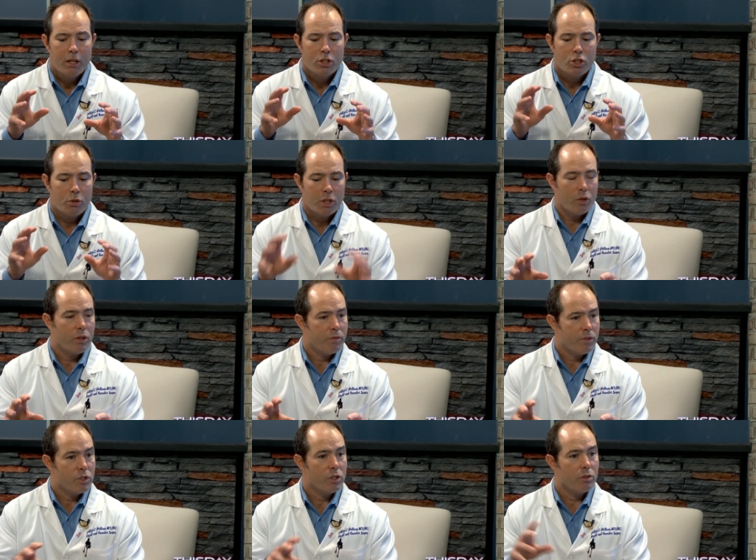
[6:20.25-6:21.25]
So you go to the
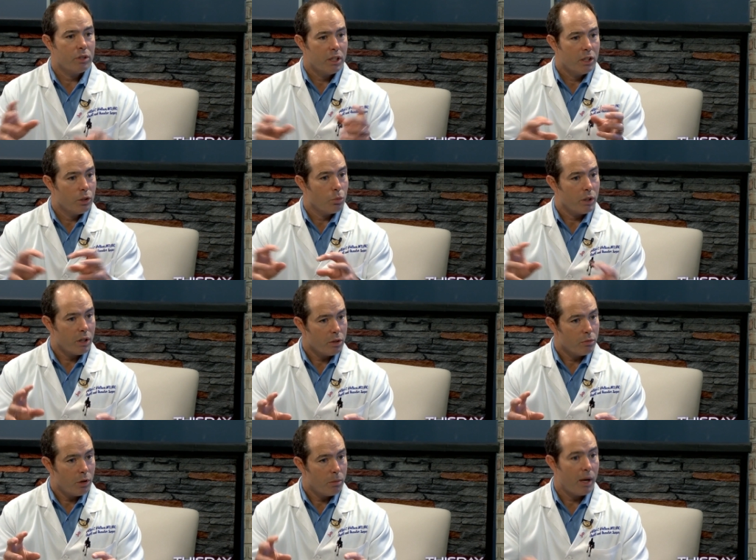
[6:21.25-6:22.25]
facility, you work on
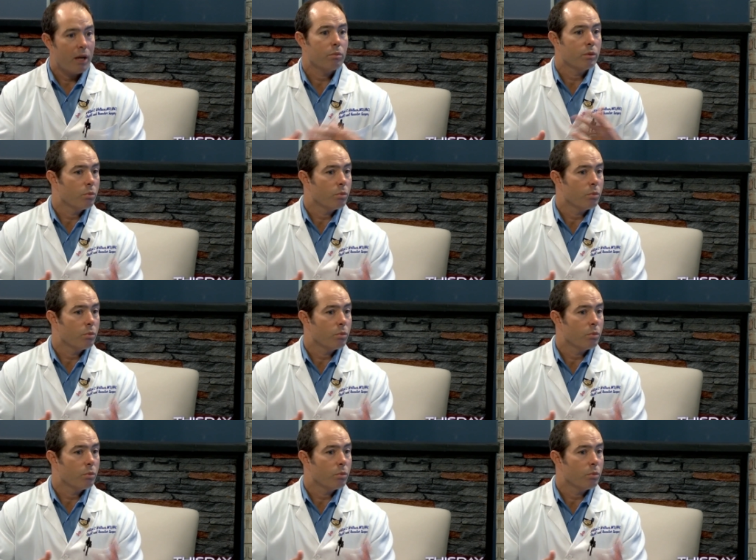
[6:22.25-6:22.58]
the robot, we